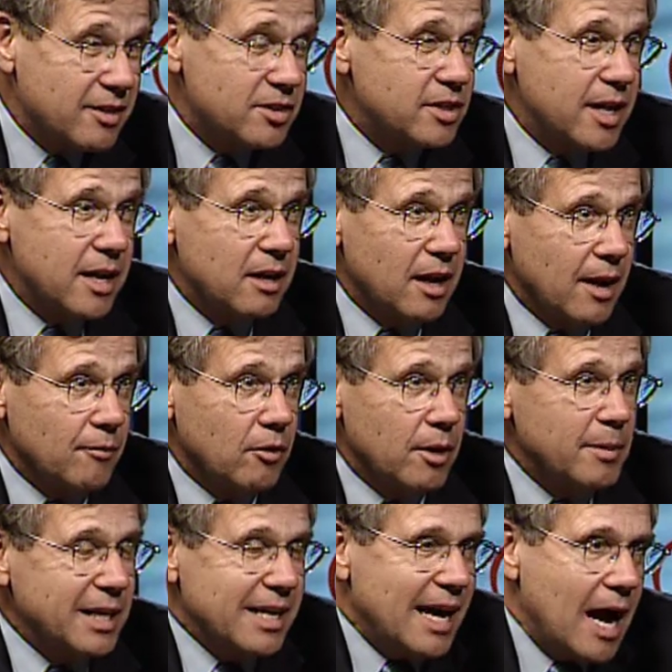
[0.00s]
state level. I
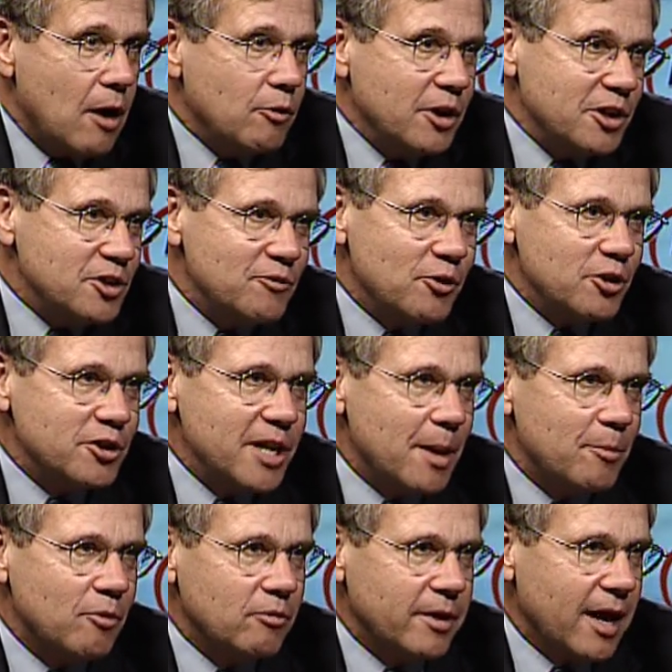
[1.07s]
mean, counties, for
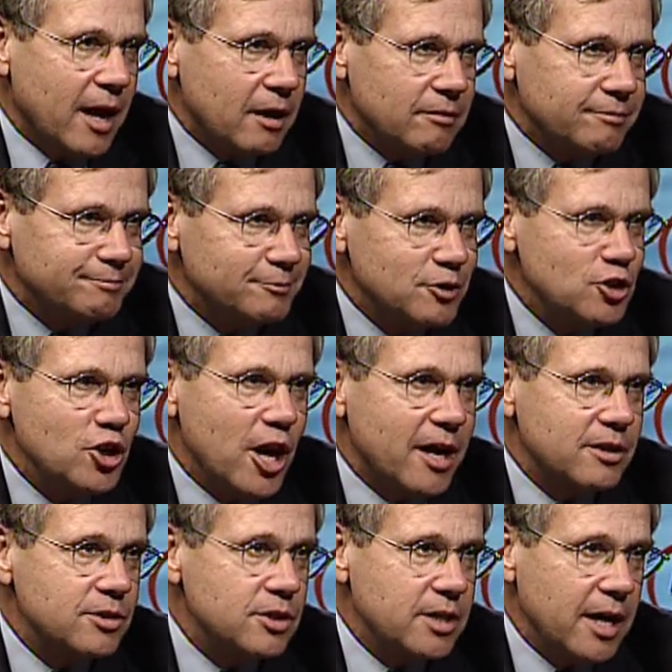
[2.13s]
example, can't
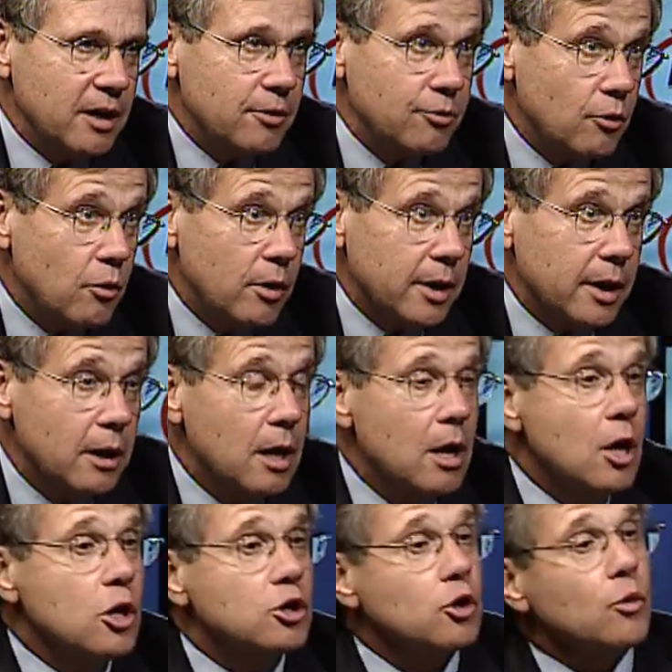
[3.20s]
check state authority.
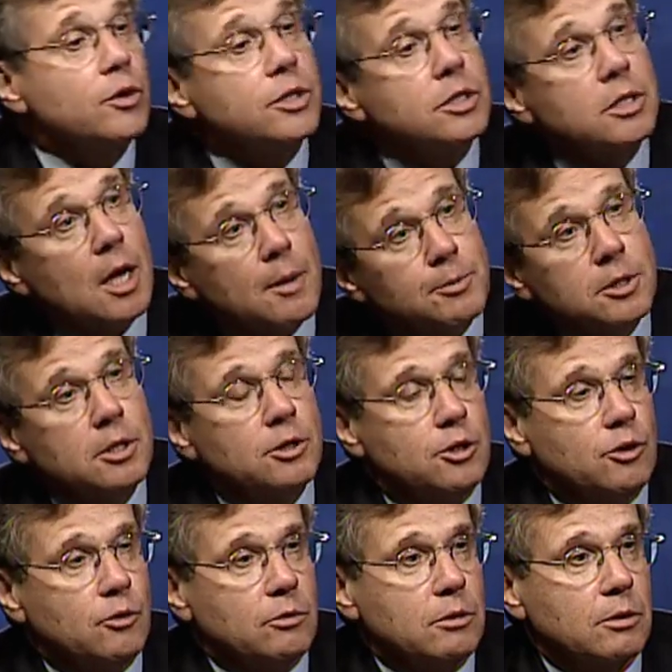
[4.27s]
So the
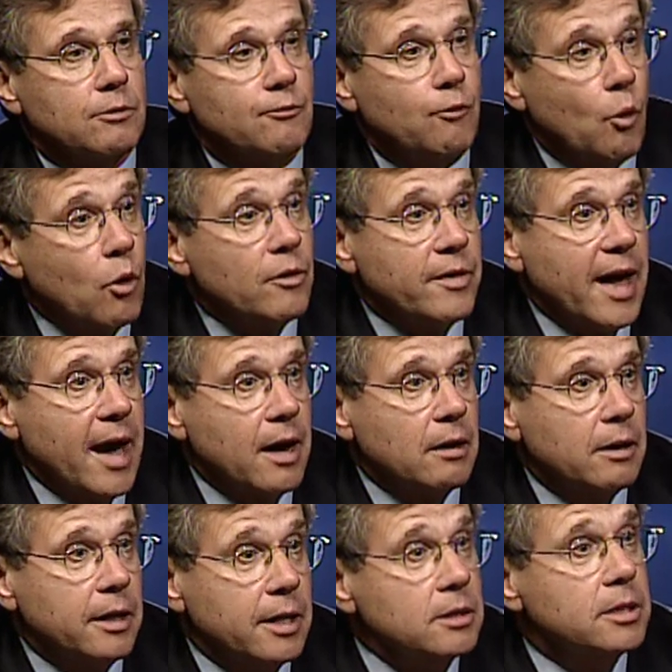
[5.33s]
substitute for that
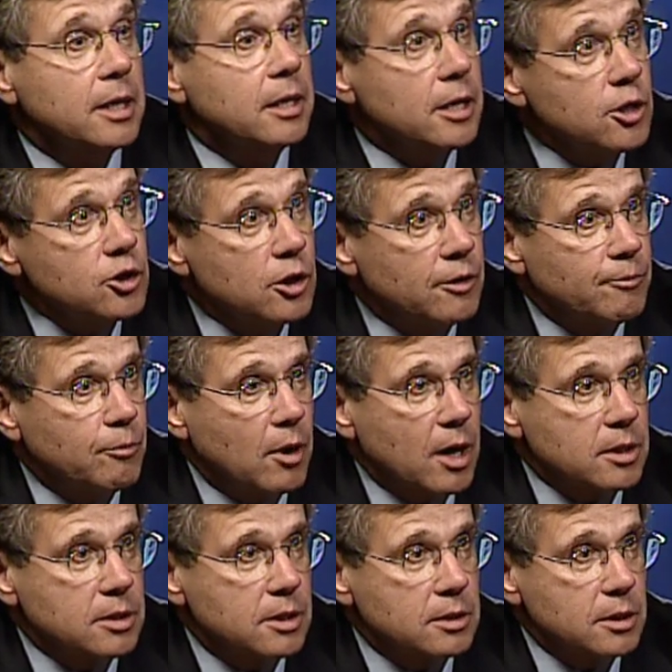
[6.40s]
is the initiative
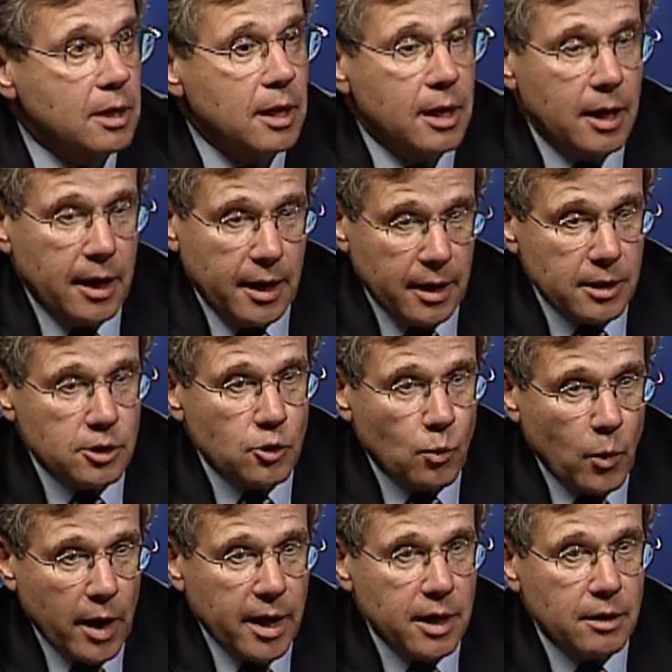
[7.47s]
process. It is a
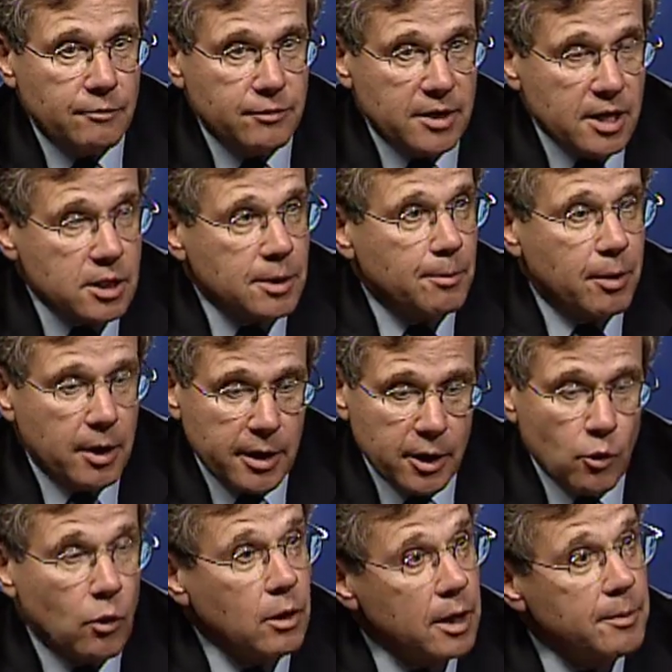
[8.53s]
way of disciplining
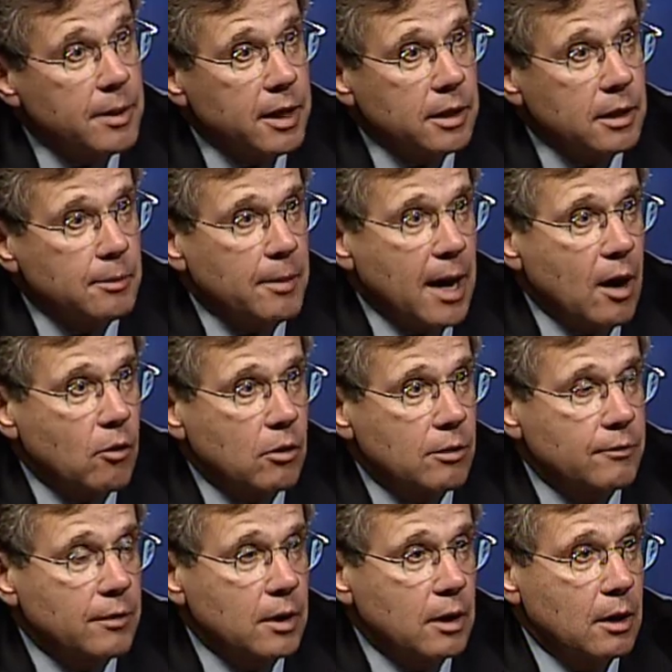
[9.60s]
or limiting the
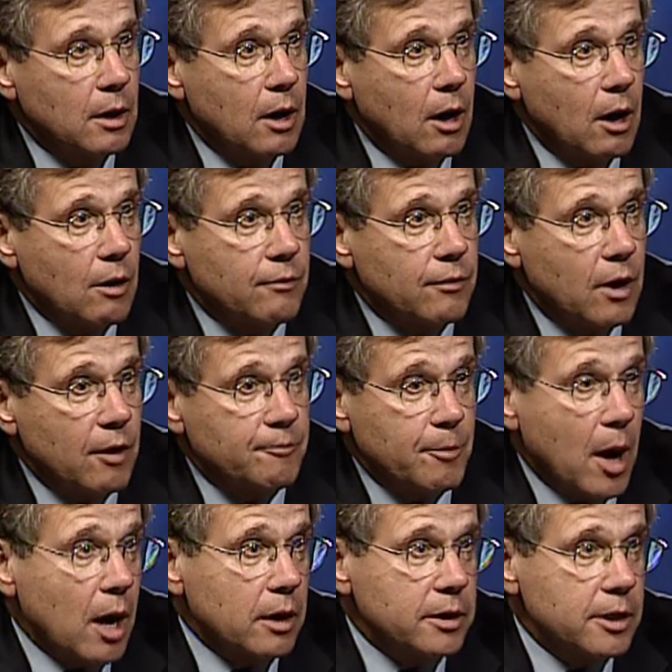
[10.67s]
power of
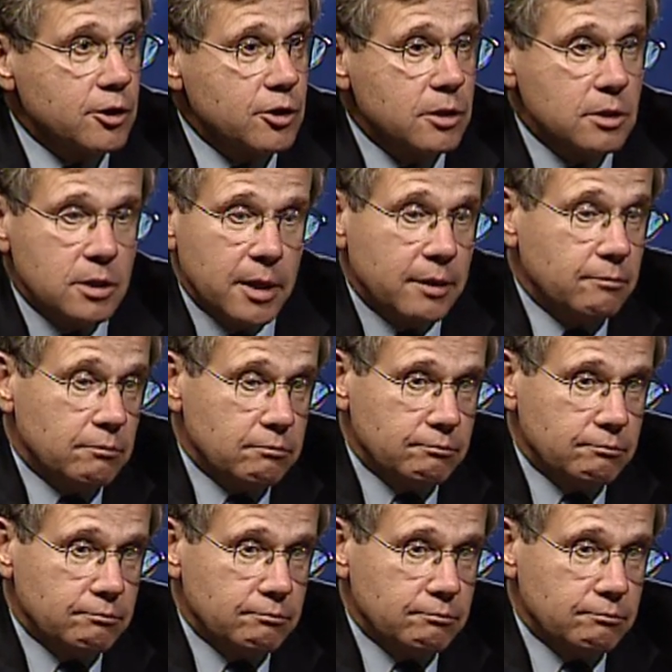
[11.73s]
politicians, and